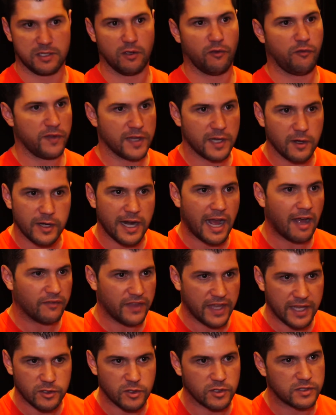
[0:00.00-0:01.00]
figuring out
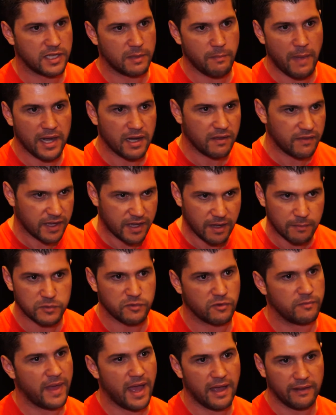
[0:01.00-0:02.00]
the interesting meta that comes
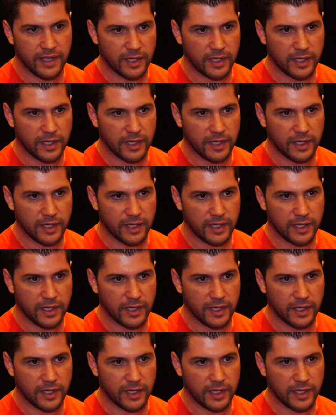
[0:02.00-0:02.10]
from that.